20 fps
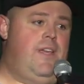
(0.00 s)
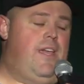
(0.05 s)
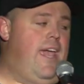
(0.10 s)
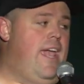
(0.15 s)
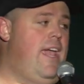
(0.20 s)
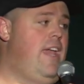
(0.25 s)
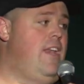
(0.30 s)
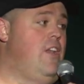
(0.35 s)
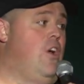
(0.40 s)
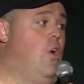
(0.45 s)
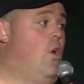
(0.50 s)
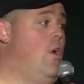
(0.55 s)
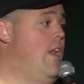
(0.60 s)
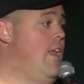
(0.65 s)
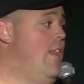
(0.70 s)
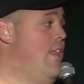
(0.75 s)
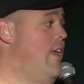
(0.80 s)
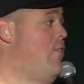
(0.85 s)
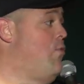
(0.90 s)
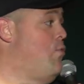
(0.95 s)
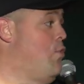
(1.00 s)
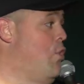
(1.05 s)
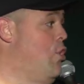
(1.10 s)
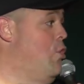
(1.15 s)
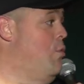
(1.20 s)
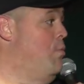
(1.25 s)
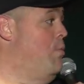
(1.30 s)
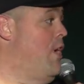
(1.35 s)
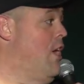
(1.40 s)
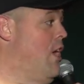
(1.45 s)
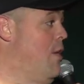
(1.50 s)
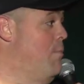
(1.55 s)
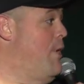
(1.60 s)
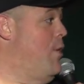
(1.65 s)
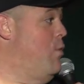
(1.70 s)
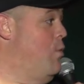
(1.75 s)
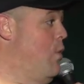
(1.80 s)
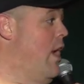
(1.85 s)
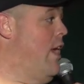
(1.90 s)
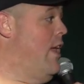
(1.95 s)
Ain't no one in this room gonna
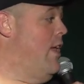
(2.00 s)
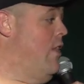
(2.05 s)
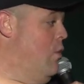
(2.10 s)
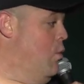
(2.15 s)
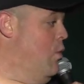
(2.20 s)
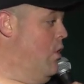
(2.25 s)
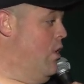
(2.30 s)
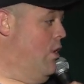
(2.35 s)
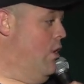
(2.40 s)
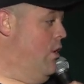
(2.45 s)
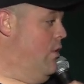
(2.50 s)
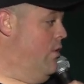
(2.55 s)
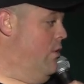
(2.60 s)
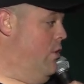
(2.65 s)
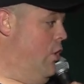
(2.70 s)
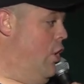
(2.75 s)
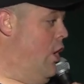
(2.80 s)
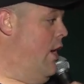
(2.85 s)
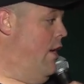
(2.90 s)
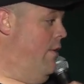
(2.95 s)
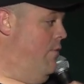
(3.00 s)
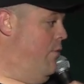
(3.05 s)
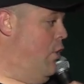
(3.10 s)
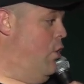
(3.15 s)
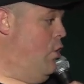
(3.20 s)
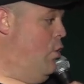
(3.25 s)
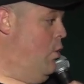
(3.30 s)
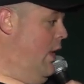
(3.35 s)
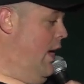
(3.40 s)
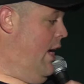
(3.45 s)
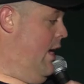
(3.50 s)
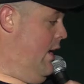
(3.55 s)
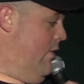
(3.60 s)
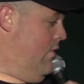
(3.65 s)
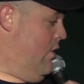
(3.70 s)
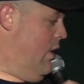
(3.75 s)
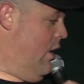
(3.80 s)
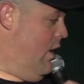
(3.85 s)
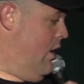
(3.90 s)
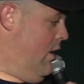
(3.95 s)
be running the world. None of you
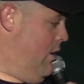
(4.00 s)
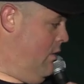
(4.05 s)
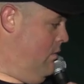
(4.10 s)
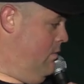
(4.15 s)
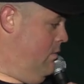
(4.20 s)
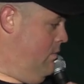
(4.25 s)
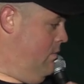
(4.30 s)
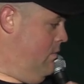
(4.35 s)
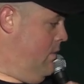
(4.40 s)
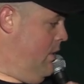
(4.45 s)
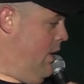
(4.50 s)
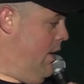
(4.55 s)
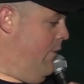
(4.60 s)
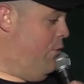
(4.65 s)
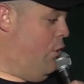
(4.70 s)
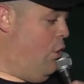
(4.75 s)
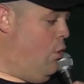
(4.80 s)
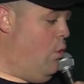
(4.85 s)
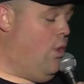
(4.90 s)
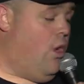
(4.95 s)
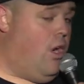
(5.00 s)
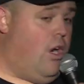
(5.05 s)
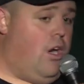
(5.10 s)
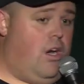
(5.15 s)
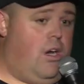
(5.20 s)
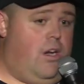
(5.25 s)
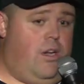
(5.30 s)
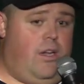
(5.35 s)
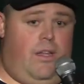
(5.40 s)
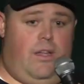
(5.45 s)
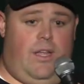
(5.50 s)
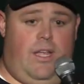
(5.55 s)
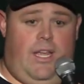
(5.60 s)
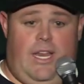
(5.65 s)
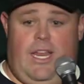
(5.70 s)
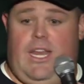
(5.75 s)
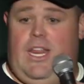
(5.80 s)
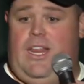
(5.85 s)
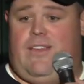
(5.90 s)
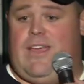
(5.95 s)
ladies are. If you were in
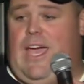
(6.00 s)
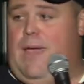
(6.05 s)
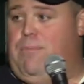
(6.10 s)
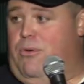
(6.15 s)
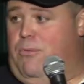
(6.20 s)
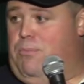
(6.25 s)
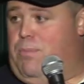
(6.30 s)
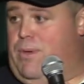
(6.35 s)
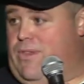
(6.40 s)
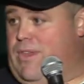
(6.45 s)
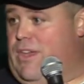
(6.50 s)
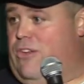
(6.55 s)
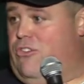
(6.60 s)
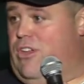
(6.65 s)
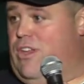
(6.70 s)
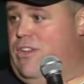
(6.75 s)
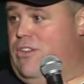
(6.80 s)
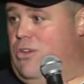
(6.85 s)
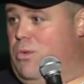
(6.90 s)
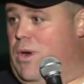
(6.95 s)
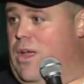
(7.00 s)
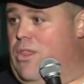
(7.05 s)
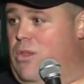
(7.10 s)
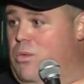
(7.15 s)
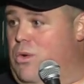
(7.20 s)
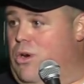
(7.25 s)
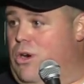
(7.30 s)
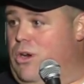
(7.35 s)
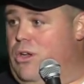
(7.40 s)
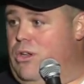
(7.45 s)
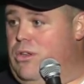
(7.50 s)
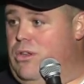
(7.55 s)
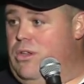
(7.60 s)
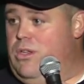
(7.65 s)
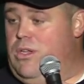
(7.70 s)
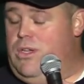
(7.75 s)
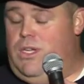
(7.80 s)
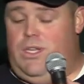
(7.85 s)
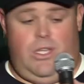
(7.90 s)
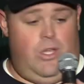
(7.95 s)
any type of position to run the world,
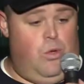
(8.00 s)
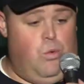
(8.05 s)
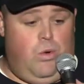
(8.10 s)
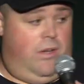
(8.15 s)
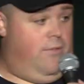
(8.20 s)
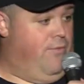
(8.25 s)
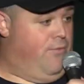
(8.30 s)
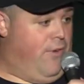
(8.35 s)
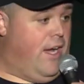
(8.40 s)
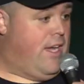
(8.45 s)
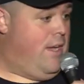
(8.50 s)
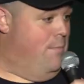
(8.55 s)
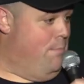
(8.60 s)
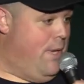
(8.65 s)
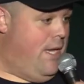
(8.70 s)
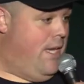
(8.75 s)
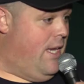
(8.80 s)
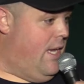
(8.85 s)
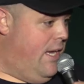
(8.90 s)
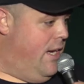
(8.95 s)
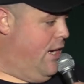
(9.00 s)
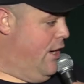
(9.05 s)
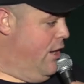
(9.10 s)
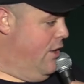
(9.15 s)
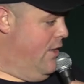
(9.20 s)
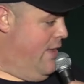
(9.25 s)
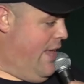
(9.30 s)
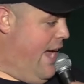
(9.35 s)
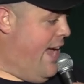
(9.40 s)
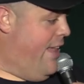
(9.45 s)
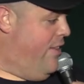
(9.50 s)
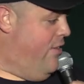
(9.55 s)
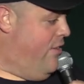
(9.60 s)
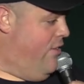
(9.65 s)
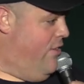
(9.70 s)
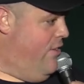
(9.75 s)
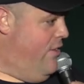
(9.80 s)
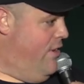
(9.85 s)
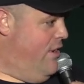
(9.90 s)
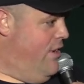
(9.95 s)
you wouldn't fucking be here. That's
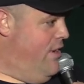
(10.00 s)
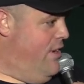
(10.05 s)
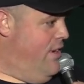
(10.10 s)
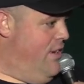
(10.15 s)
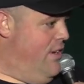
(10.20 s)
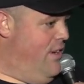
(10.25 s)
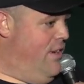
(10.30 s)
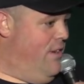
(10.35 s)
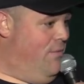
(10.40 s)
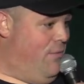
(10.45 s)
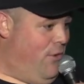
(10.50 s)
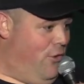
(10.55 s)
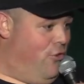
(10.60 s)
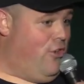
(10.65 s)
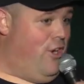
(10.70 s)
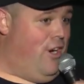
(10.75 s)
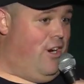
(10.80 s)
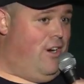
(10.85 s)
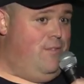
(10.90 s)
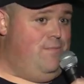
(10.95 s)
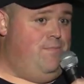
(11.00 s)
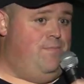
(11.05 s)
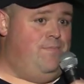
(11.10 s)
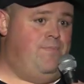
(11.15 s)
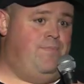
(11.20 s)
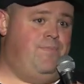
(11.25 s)
for sure.